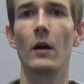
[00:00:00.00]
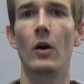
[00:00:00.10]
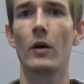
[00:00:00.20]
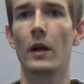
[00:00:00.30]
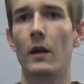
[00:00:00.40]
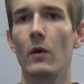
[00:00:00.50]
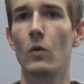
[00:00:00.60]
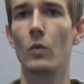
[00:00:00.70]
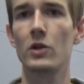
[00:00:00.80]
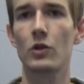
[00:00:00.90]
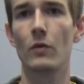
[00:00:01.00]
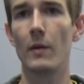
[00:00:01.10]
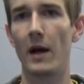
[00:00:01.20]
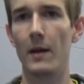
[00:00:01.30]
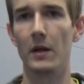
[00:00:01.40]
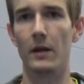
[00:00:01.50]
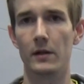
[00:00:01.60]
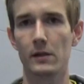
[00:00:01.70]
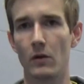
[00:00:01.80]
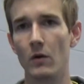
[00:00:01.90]
okay, which grip I'm in.
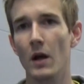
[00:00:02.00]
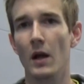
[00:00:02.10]
So